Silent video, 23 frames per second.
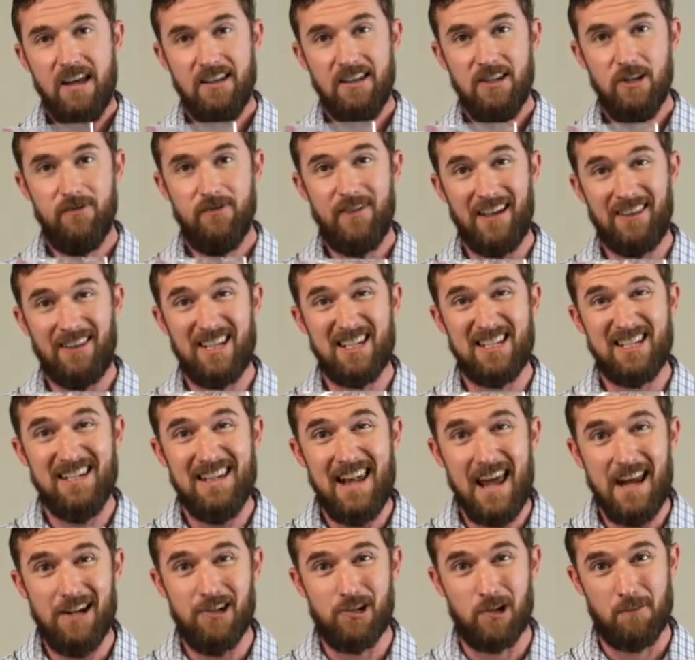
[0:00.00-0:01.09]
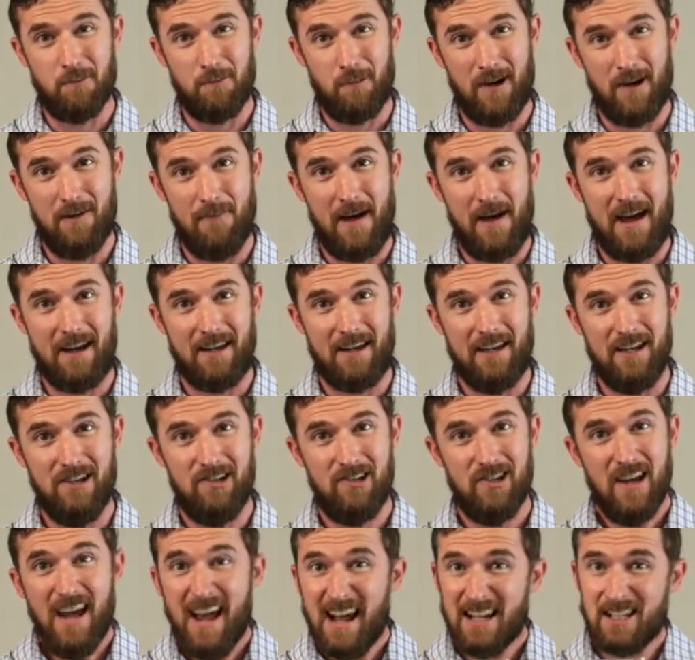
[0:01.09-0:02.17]
you've got this nature print
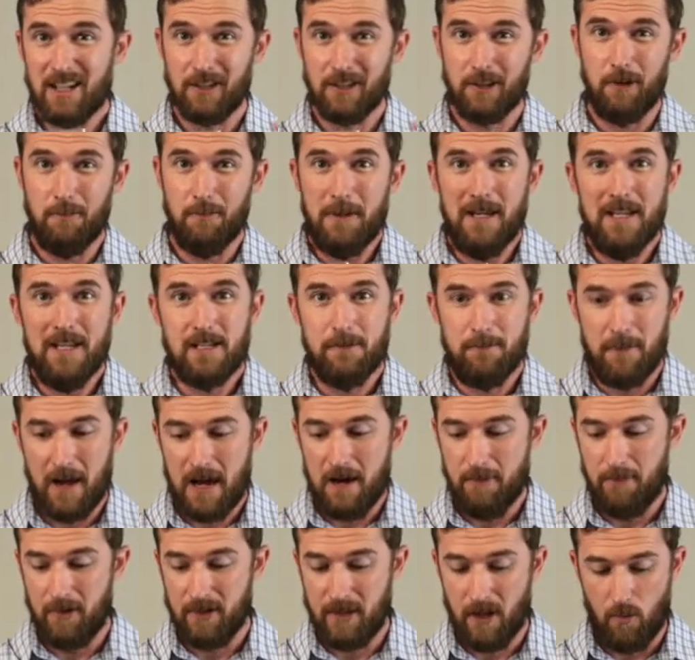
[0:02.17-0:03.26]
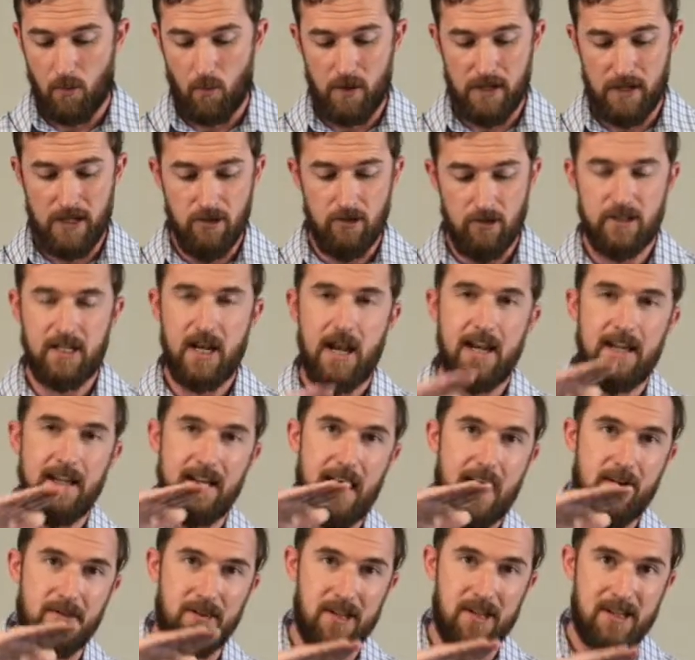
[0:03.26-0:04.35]
package. It's a little piece of paper that when you take it
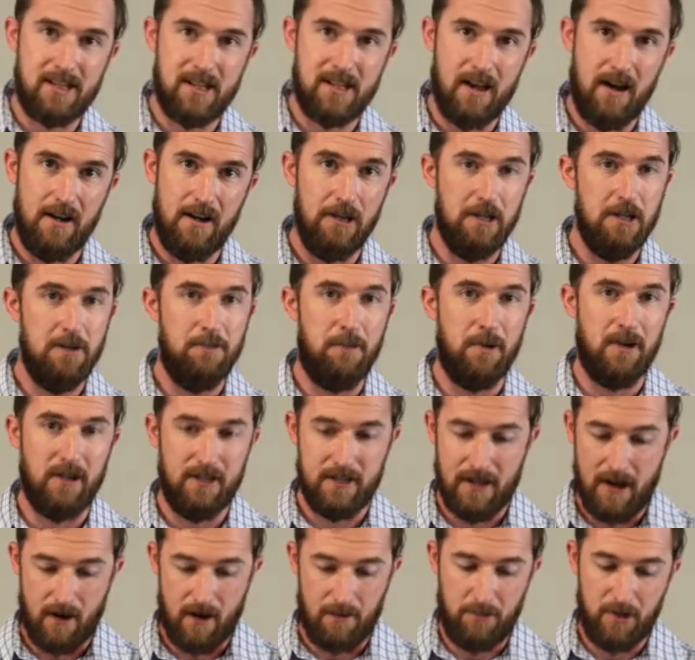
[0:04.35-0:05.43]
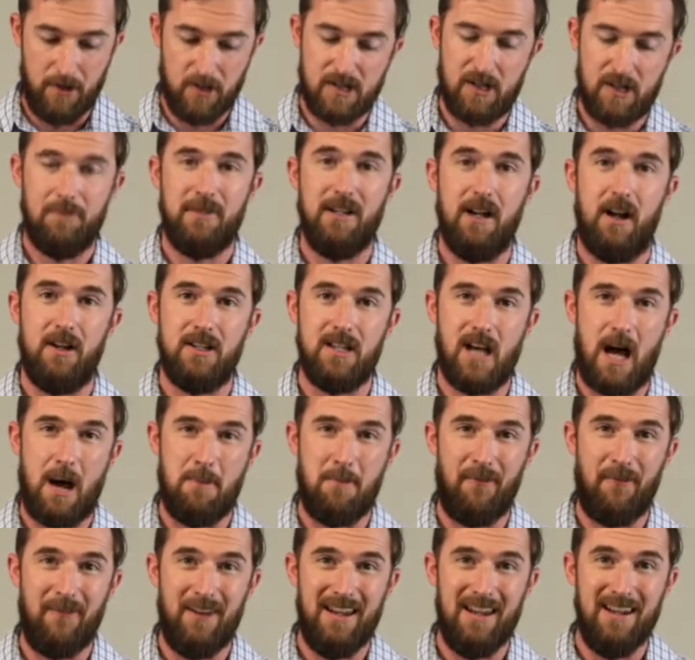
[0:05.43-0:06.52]
out in the sun and you put it down and put something on top
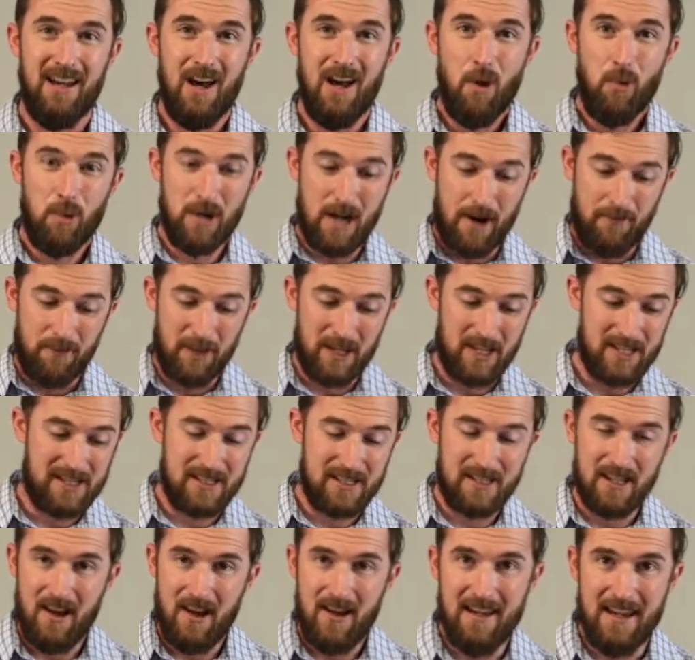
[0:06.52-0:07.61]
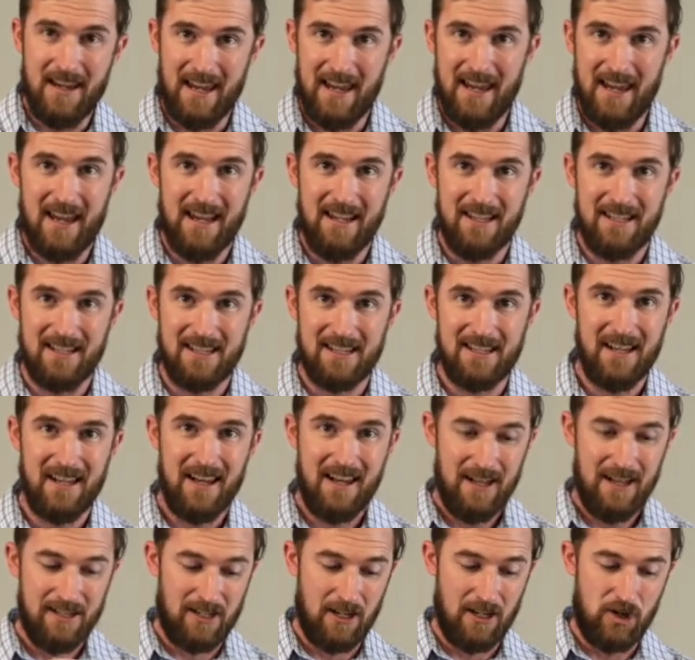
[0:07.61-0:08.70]
of it, whatever the sun hits
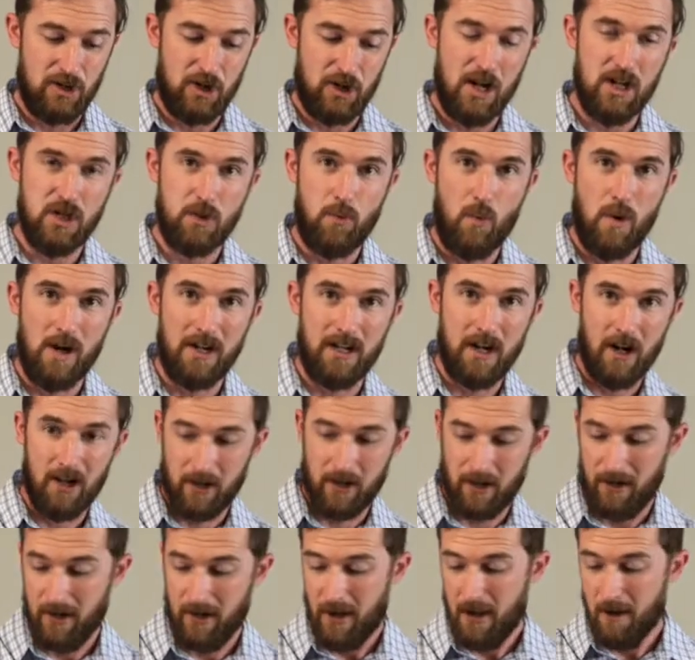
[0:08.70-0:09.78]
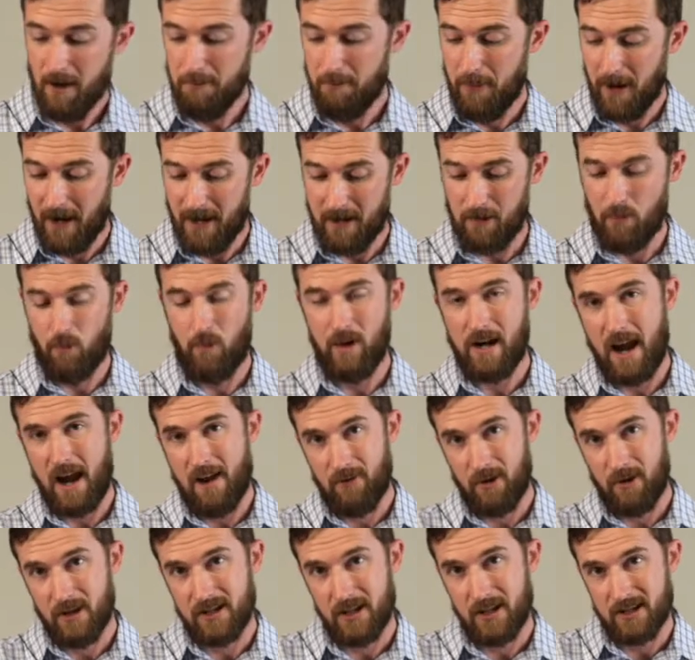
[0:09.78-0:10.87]
is going to change one color, but
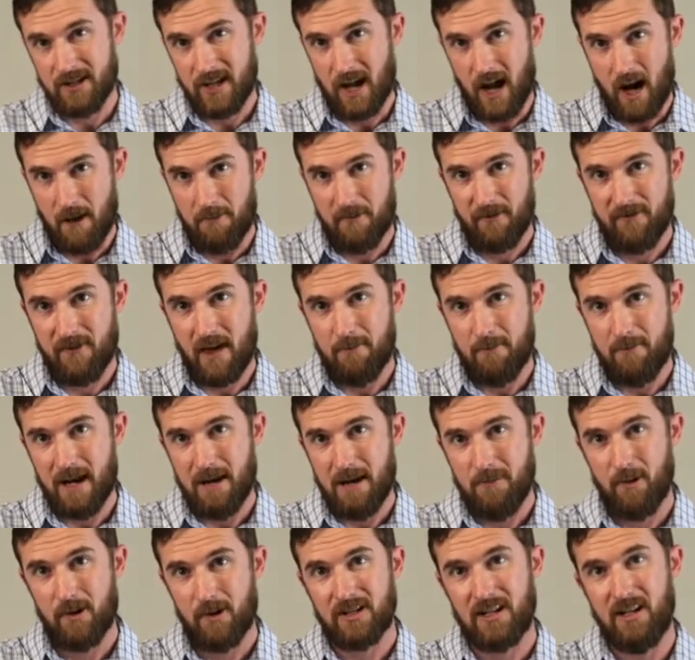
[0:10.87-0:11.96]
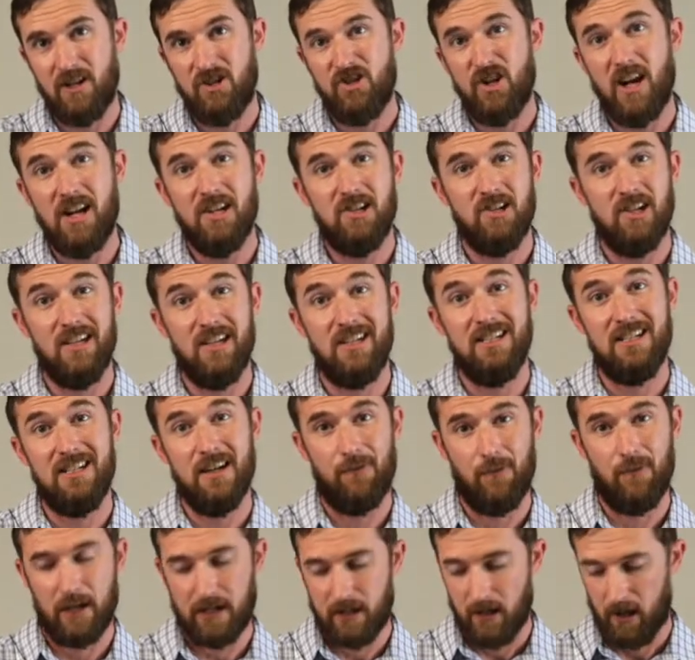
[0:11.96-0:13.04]
whatever is on top of that paper is going to change it a
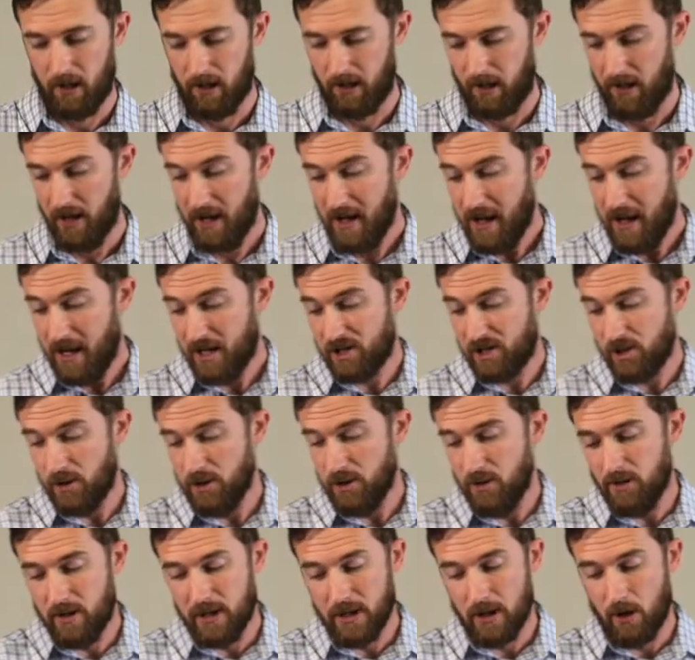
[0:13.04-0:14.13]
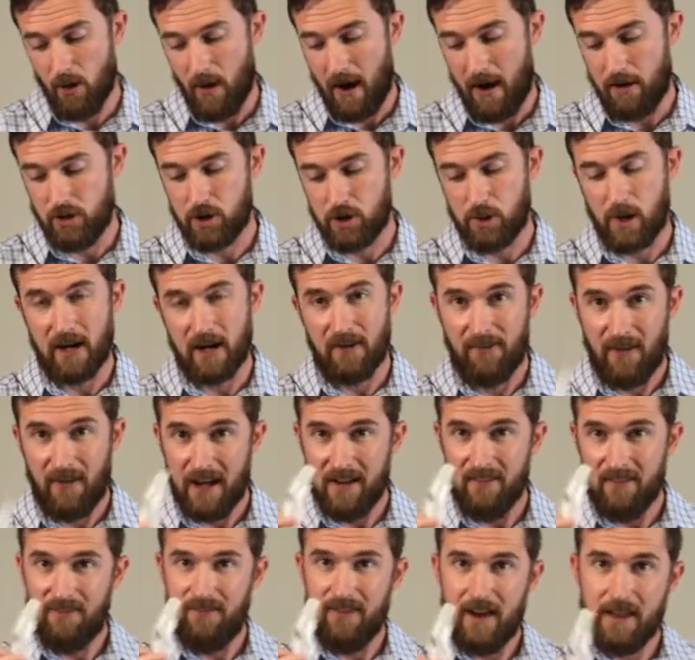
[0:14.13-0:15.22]
different color. And so you can go out and try to
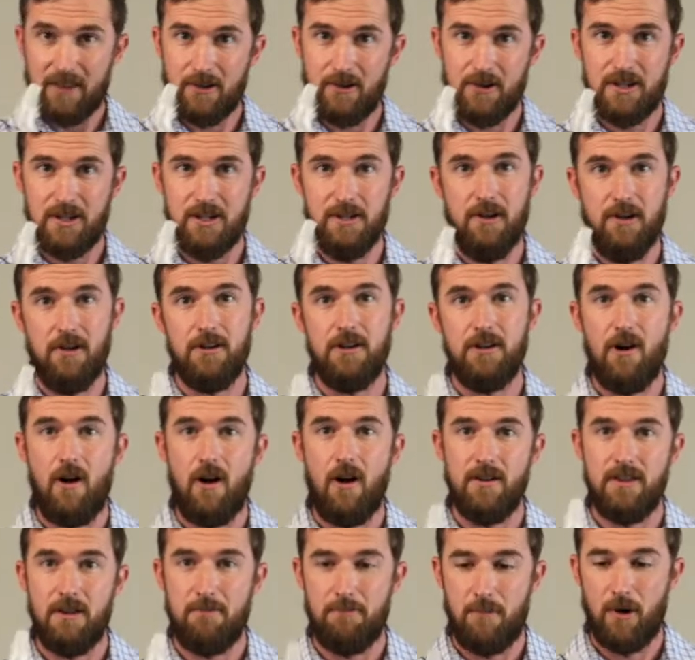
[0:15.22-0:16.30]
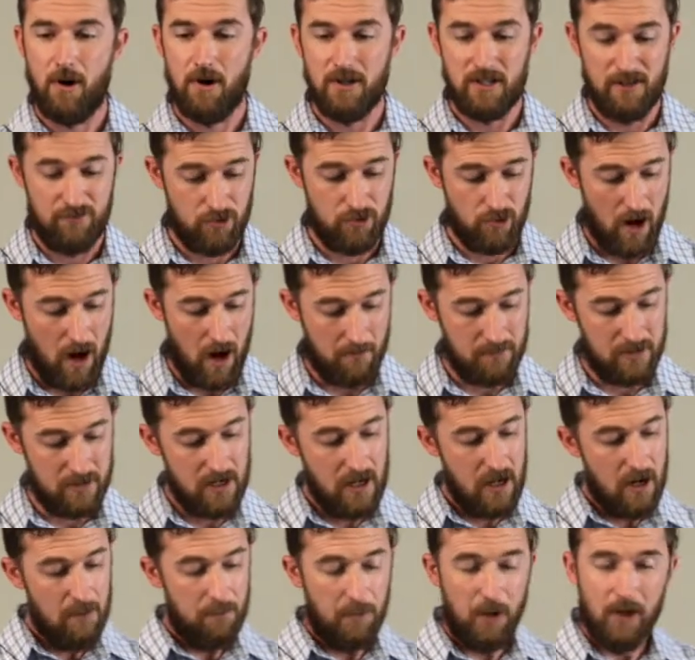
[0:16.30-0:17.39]
find feathers in your yard that birds have dropped,
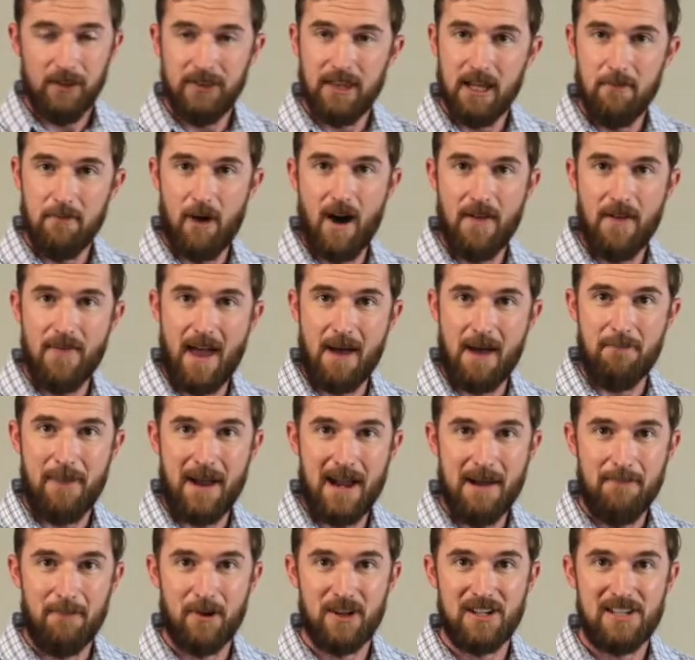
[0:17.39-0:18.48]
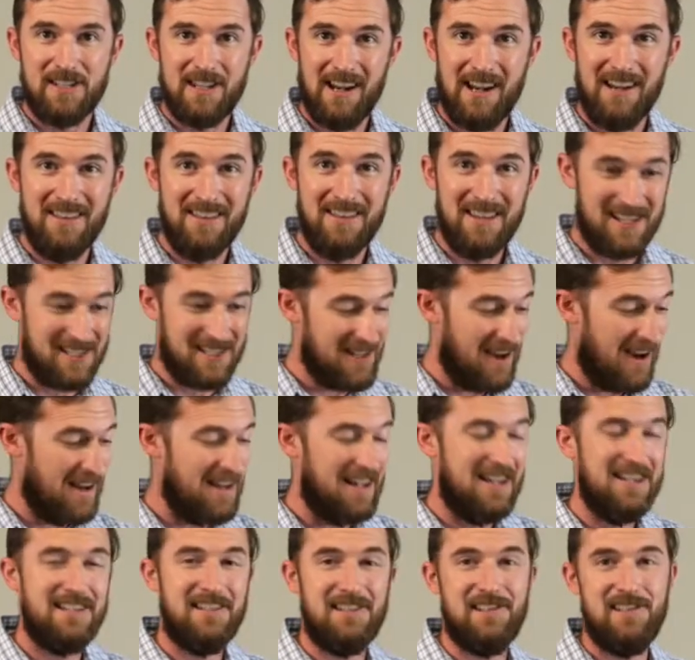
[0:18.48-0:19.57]
put them on that paper, sit it in the sun,
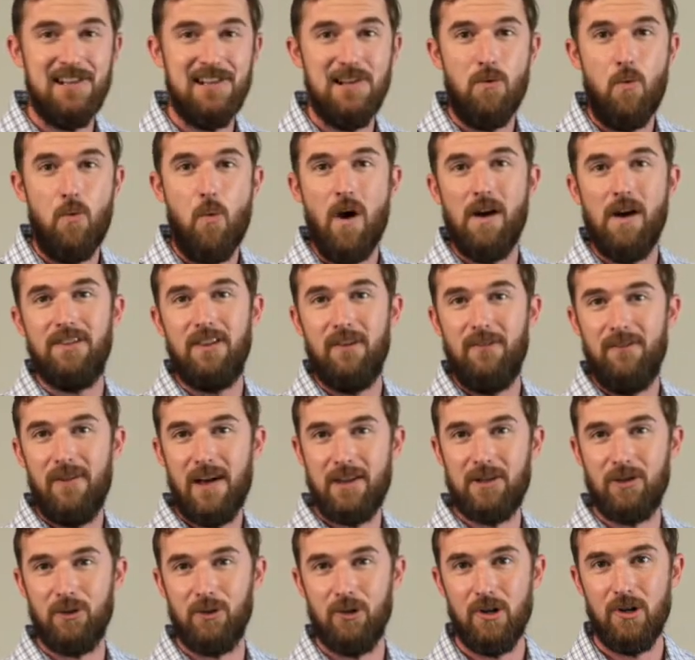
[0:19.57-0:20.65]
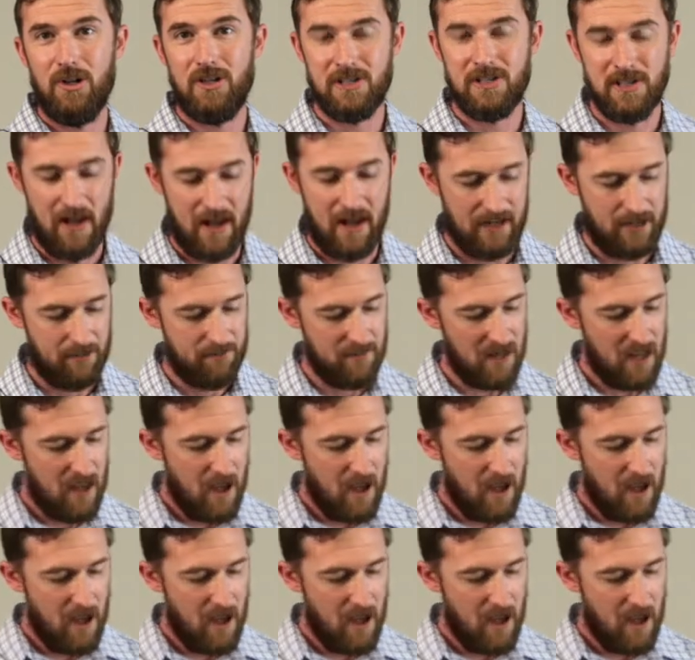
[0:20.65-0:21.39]
and see what the feather looks like.